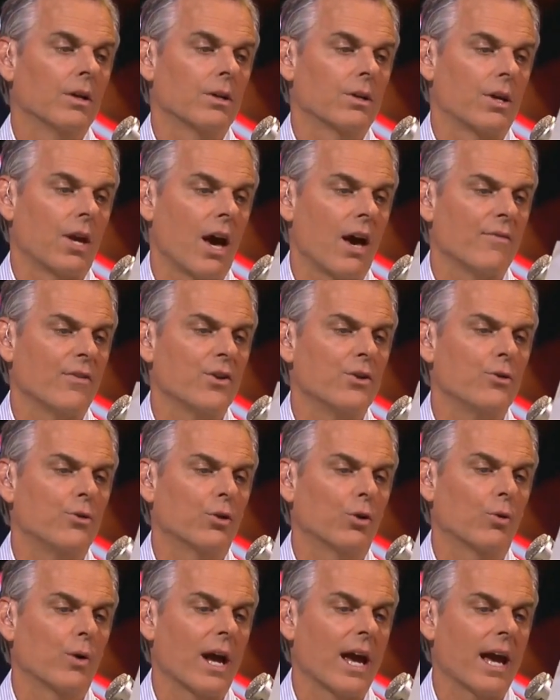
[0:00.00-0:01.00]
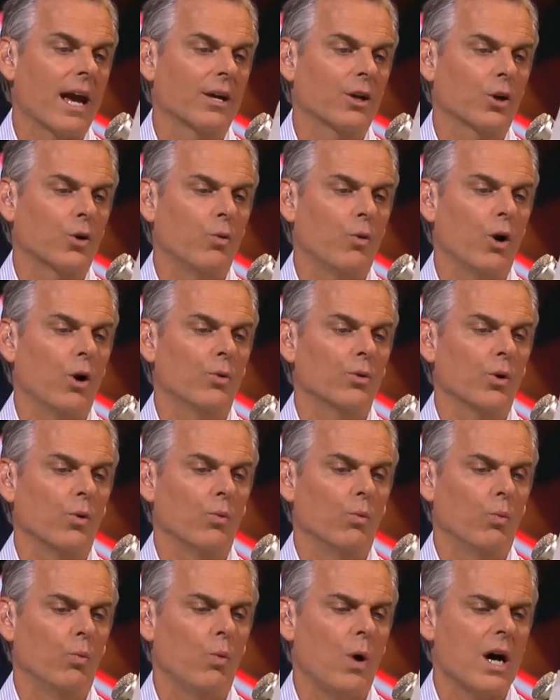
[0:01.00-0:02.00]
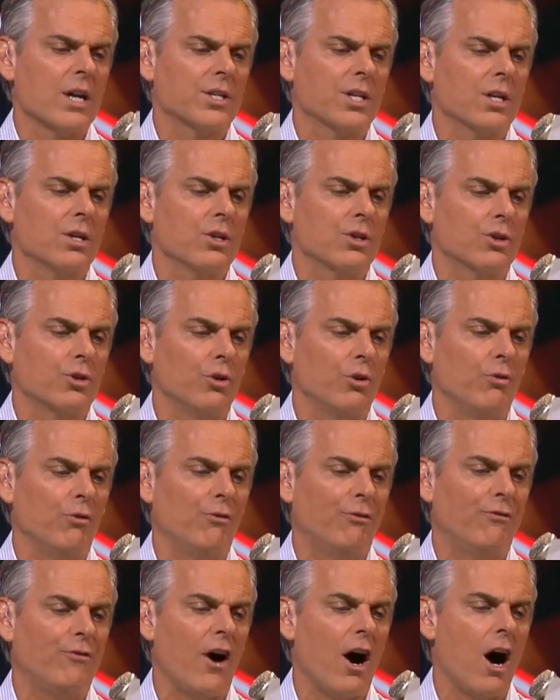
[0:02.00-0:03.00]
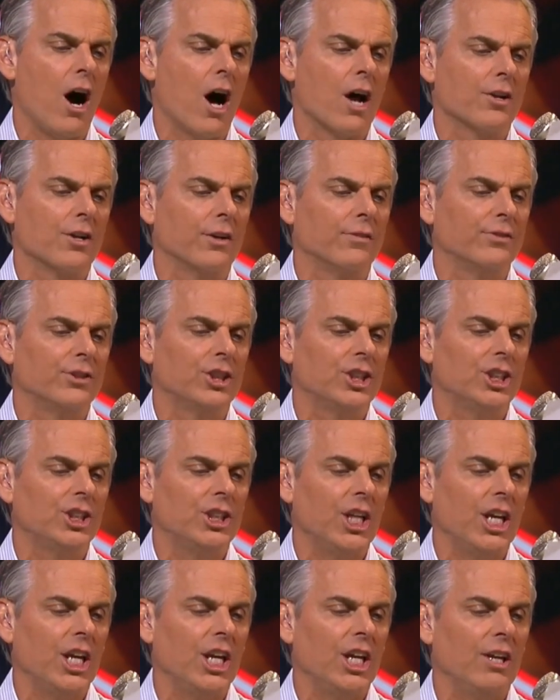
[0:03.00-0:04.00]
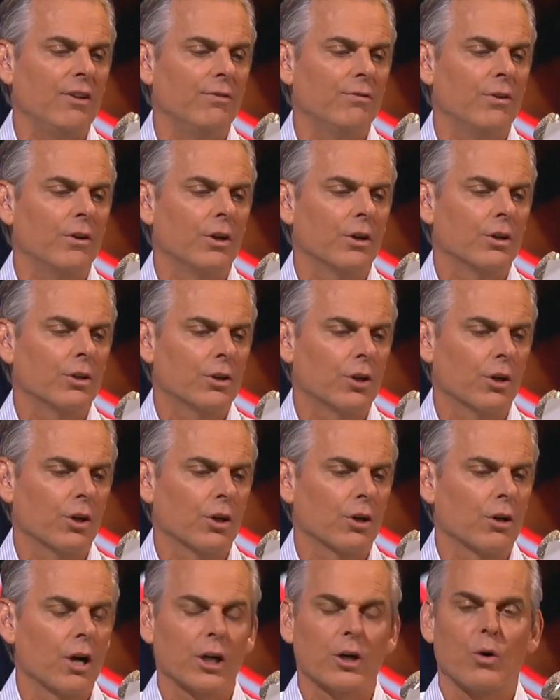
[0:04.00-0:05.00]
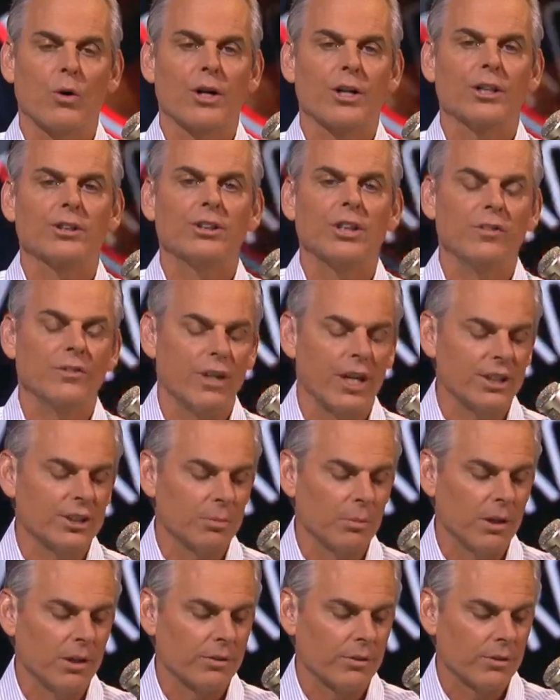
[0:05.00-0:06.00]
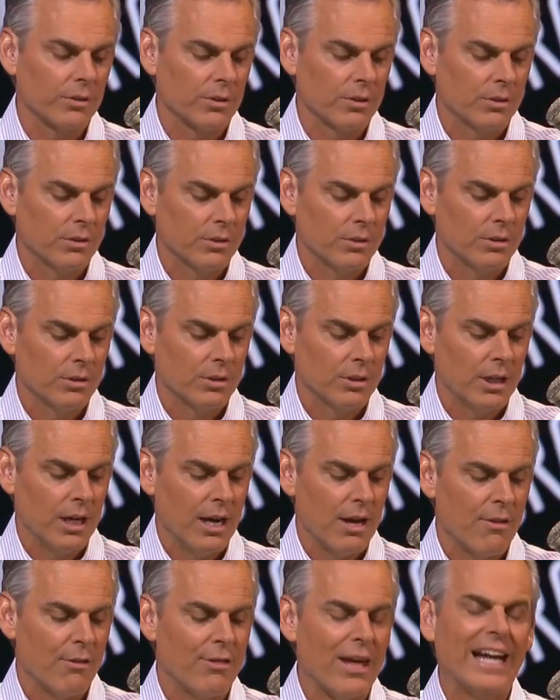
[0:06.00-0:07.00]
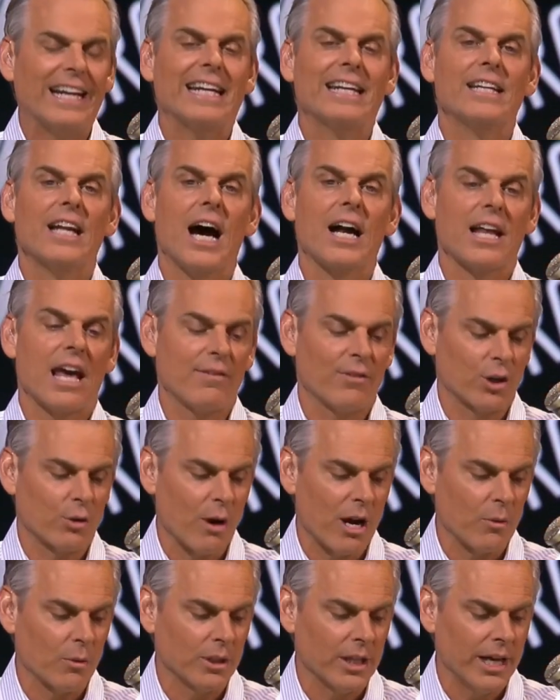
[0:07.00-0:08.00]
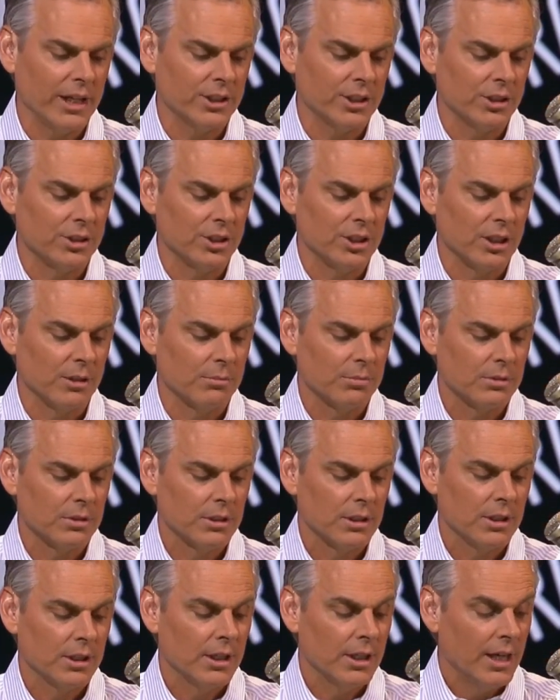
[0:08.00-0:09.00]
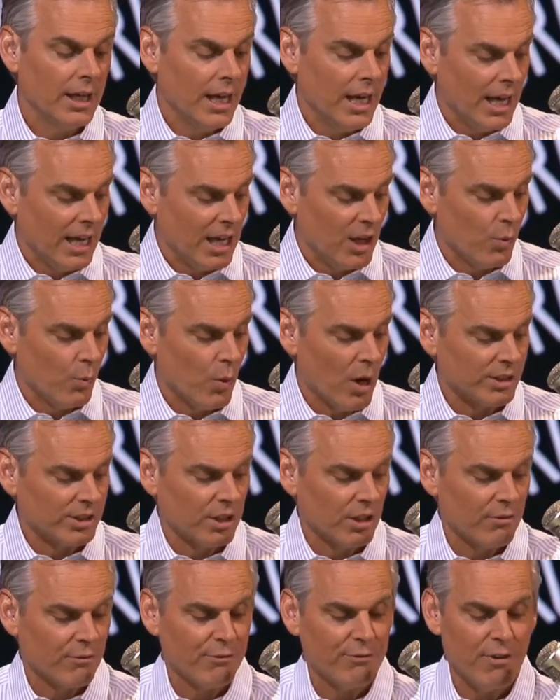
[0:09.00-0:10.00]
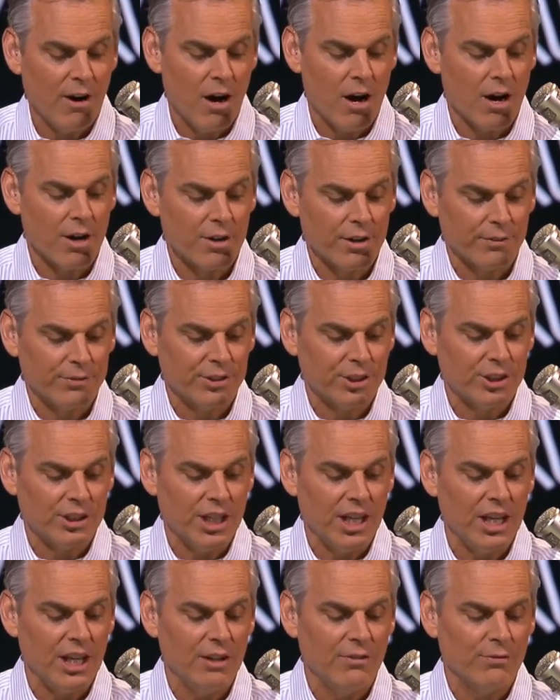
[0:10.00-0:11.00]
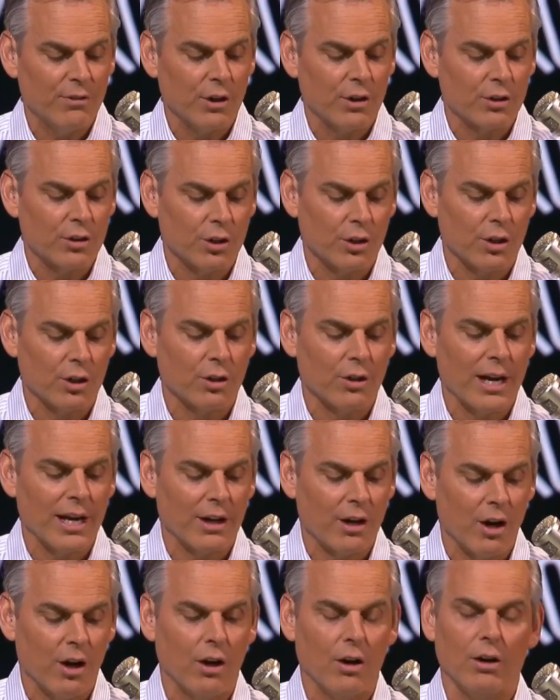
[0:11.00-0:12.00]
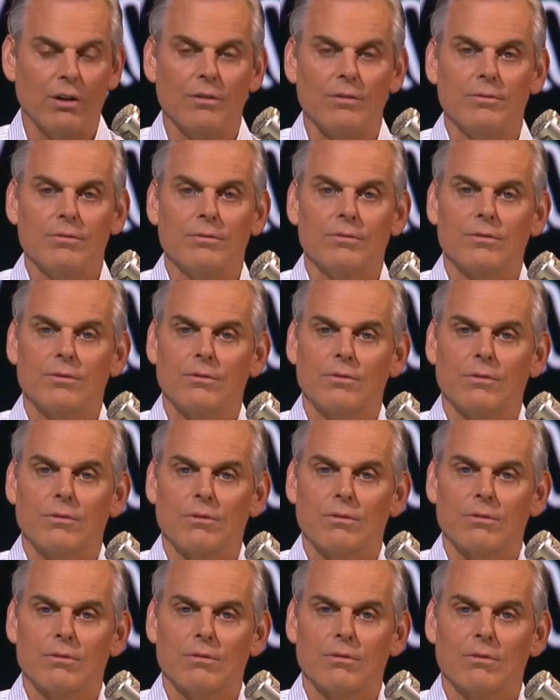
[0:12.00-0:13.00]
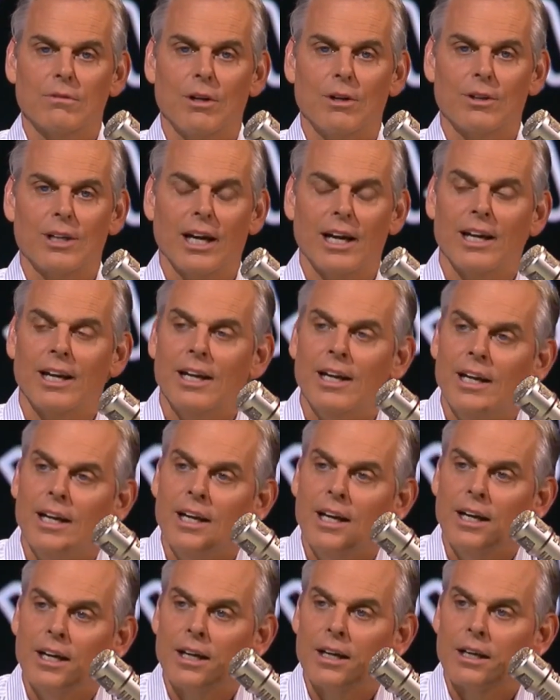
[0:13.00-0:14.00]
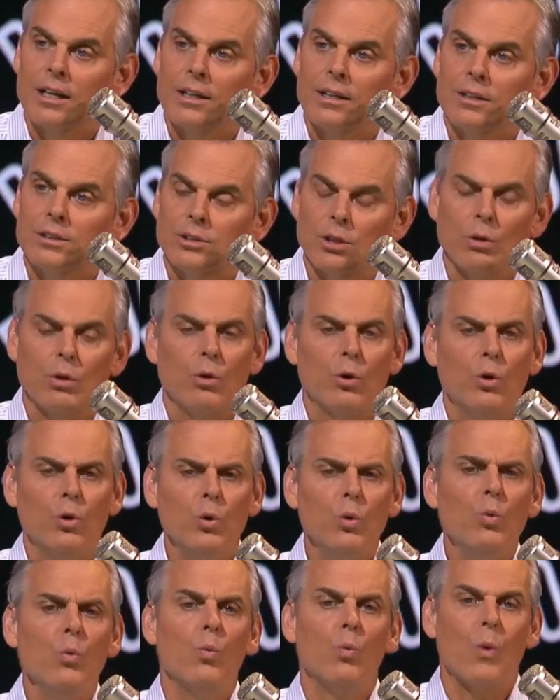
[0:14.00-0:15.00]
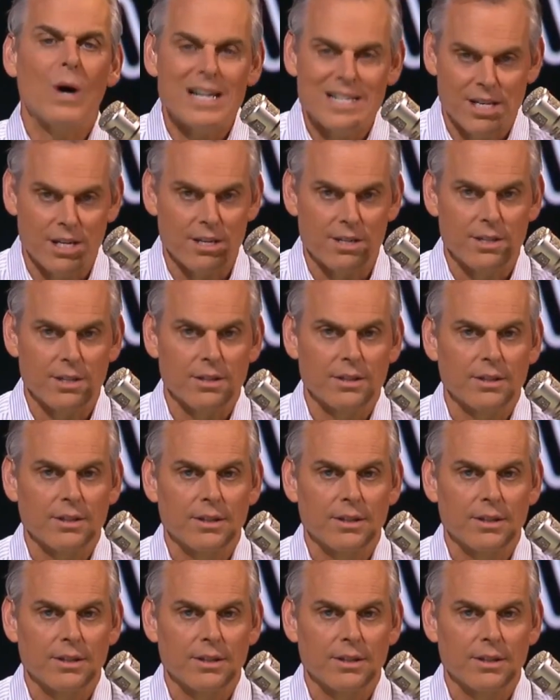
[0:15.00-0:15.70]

Kevin Durant, quote, wasn't too fond of Steve Kerr, according to Stephen A. Smith. They did not have a great relationship. He wasn't fond of Steve Kerr at all. Okay, so who wasn't